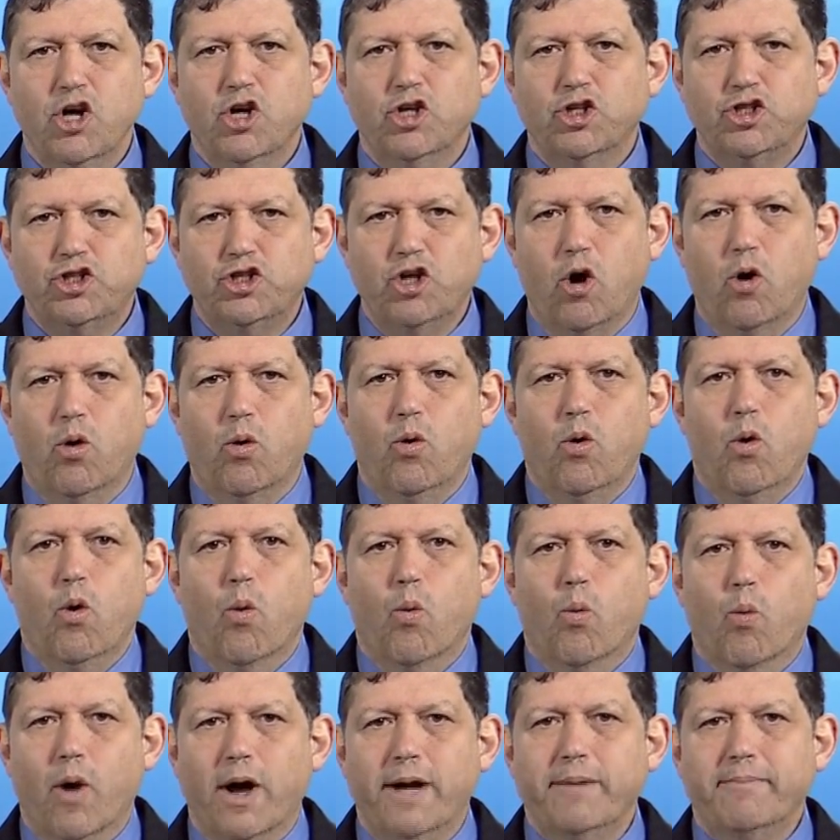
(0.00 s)
So
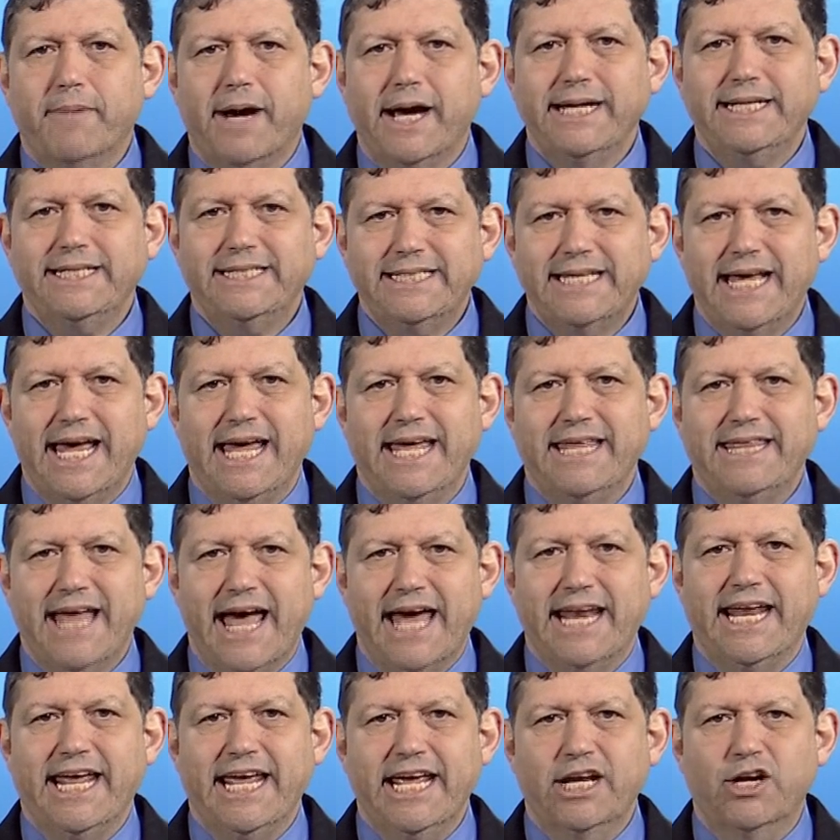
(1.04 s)
one might say
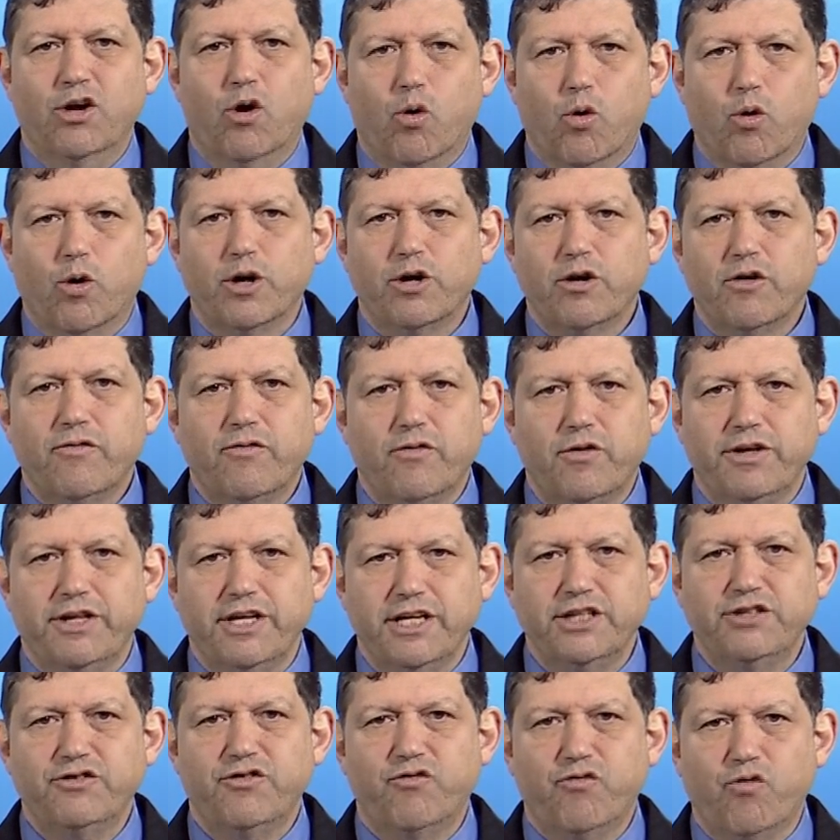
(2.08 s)
that in order for
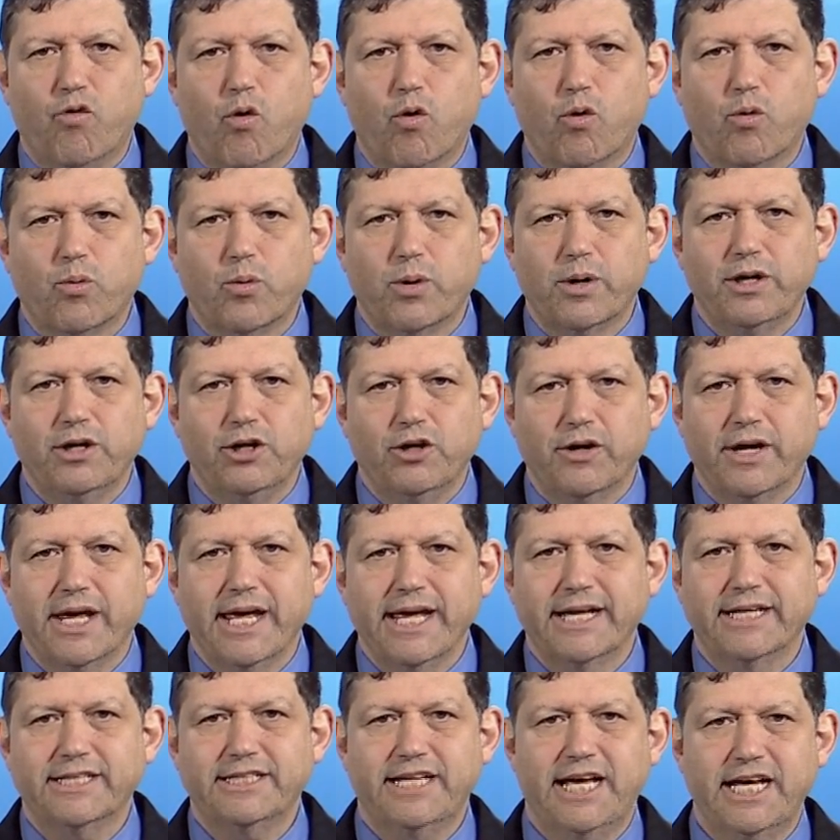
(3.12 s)
this
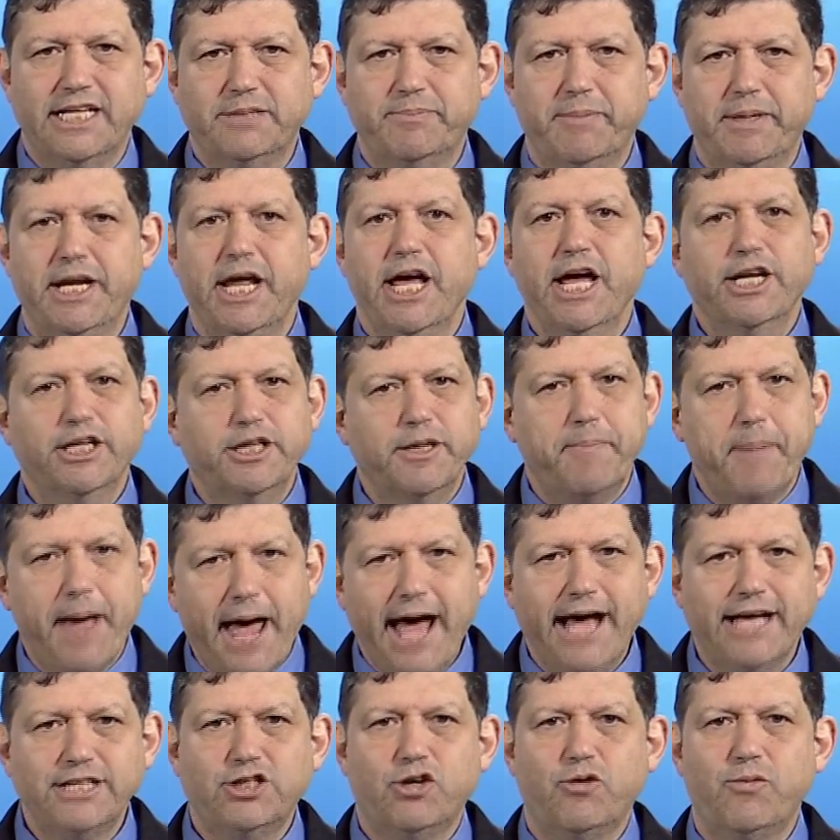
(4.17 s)
forward-looking assessment to
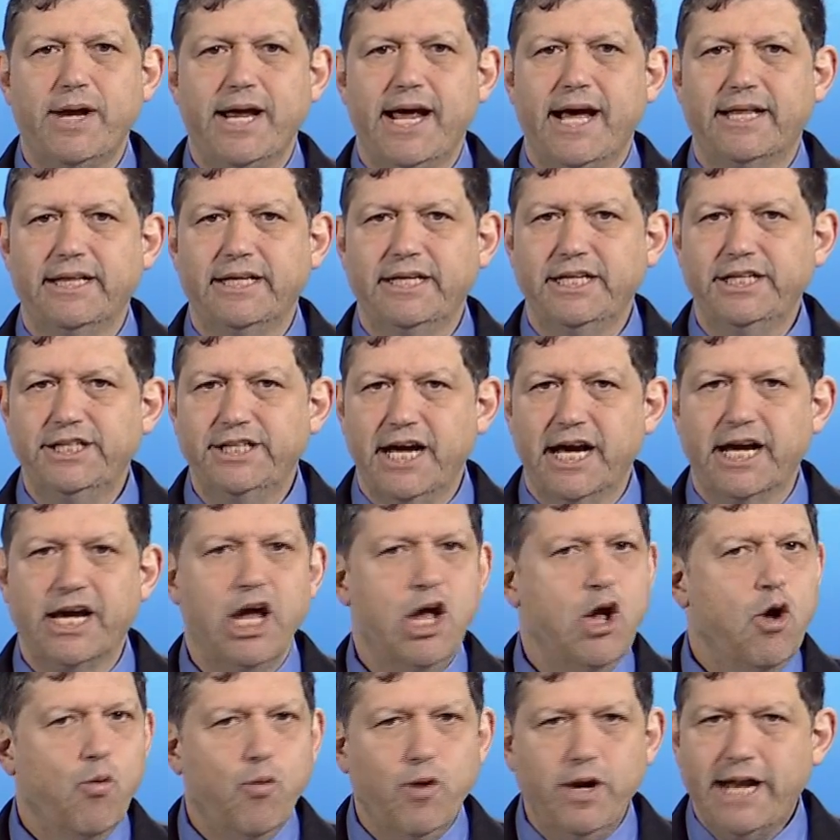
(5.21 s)
pass a reality check,
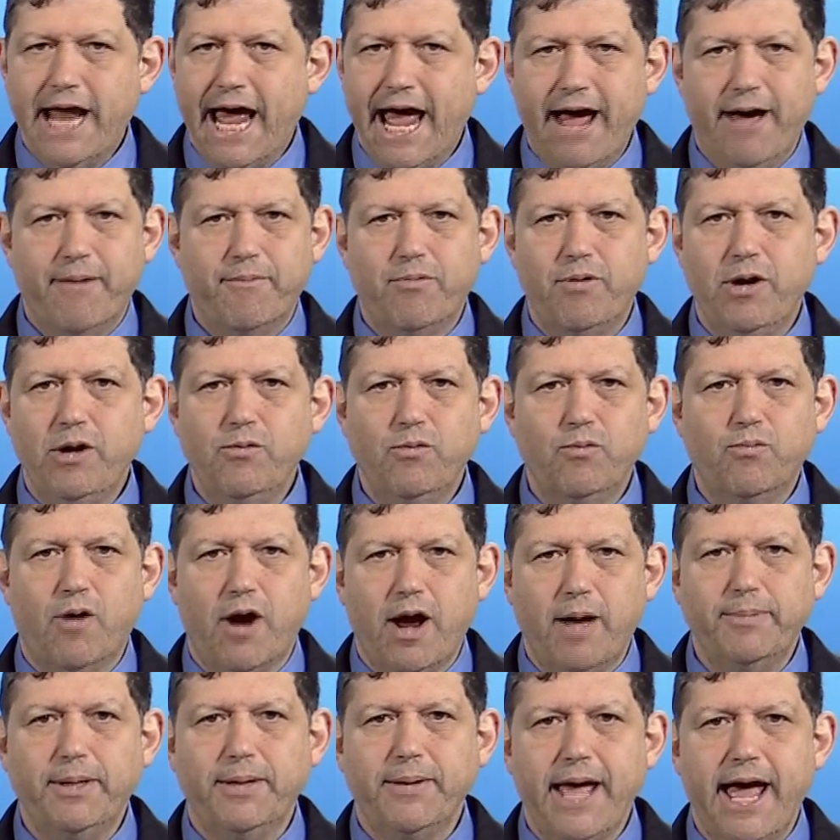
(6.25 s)
we would
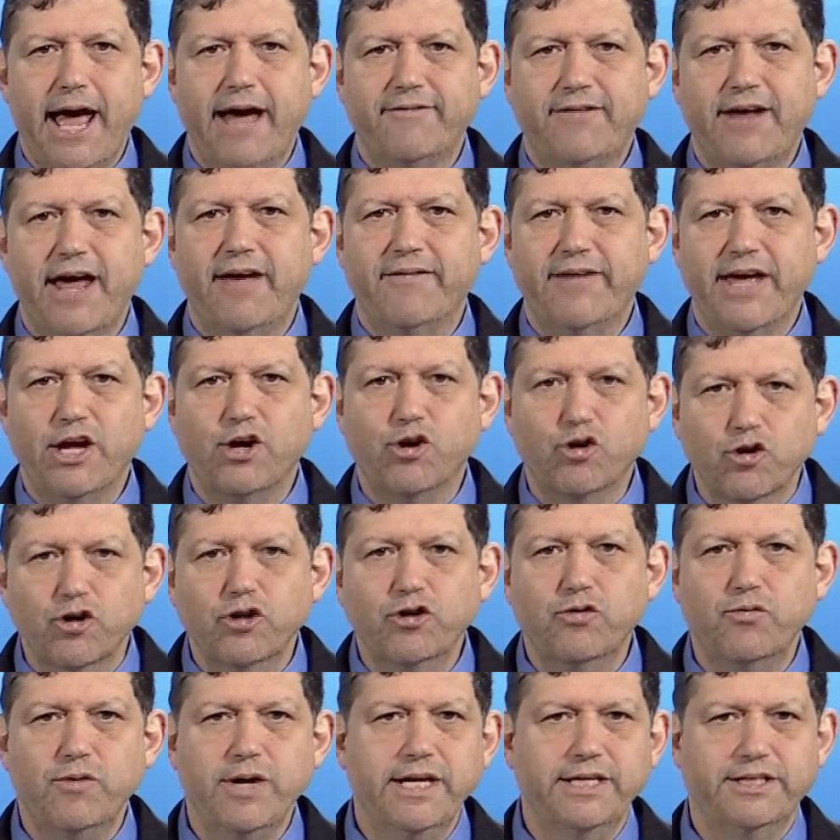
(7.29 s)
probably have to have a
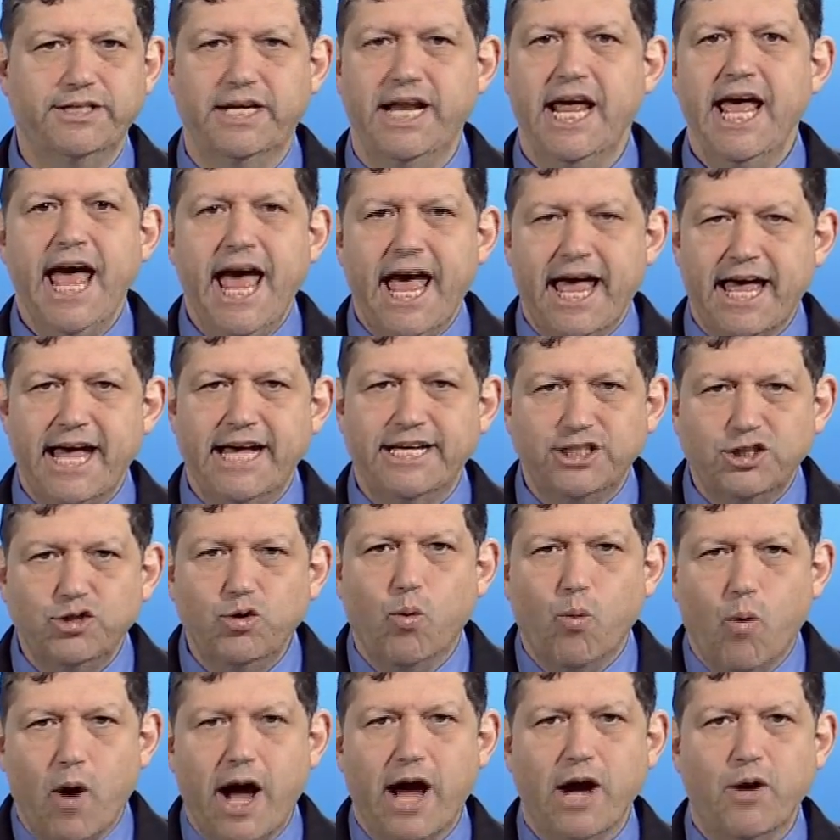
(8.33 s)
good reason as to
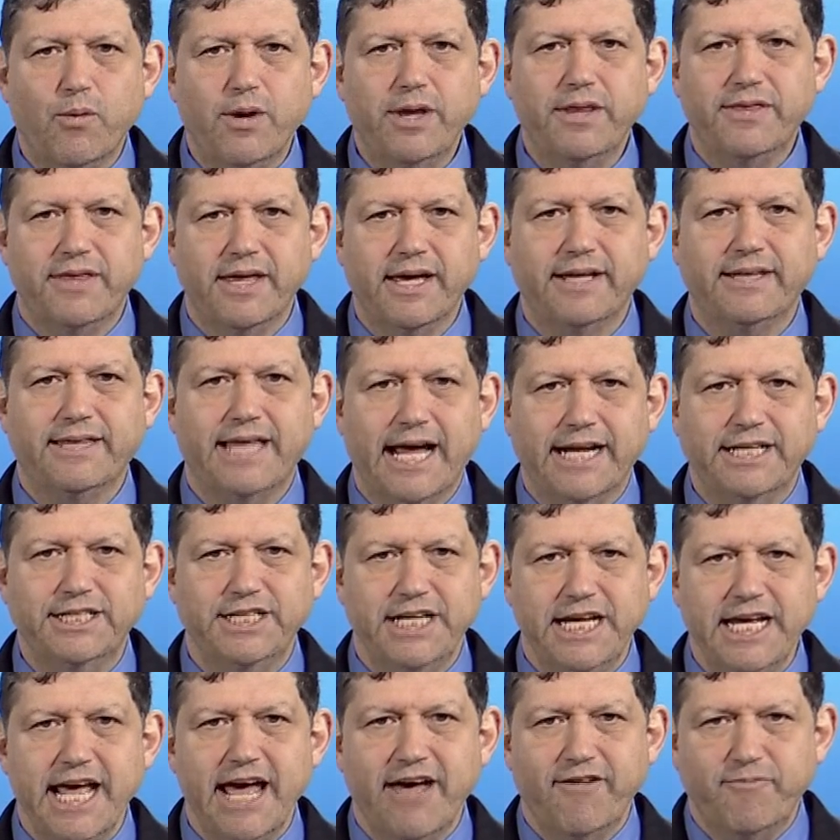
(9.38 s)
why we think that
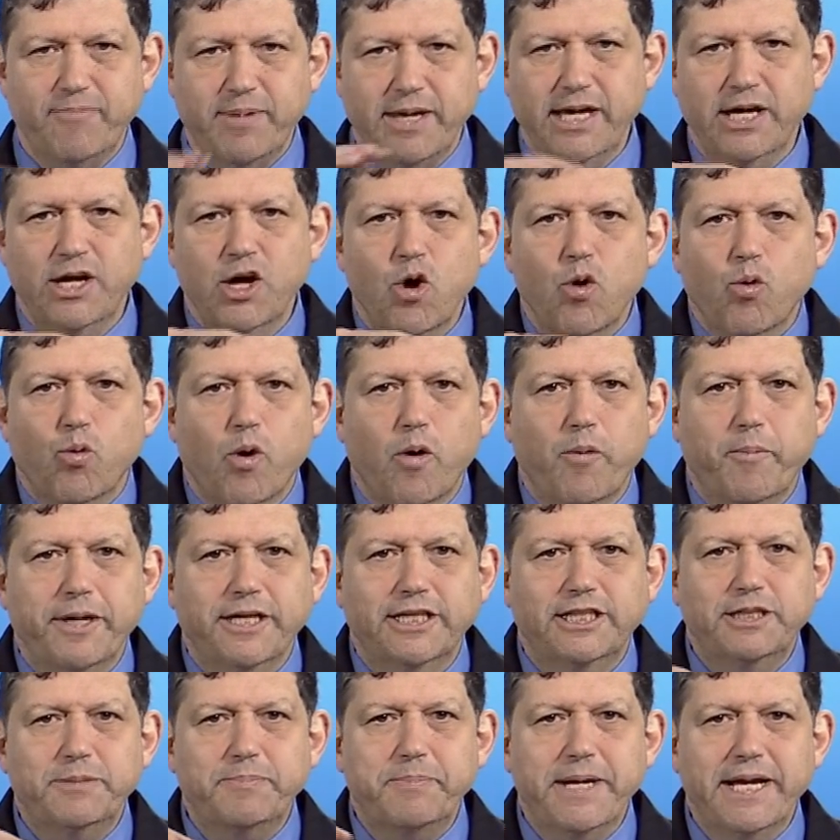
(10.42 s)
TFP will be
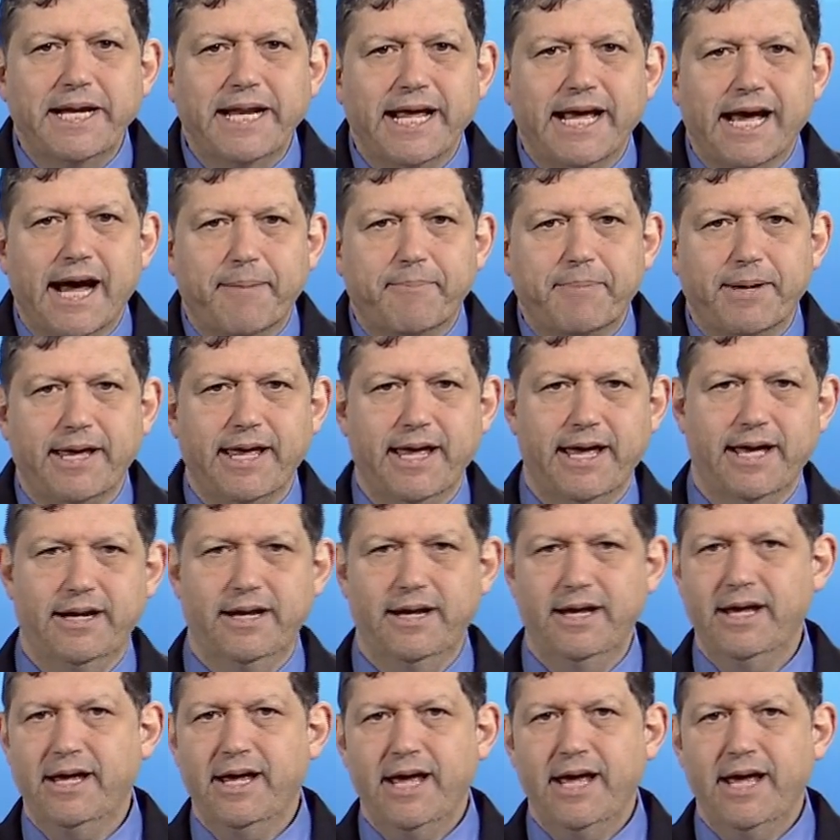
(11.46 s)
speeding up again.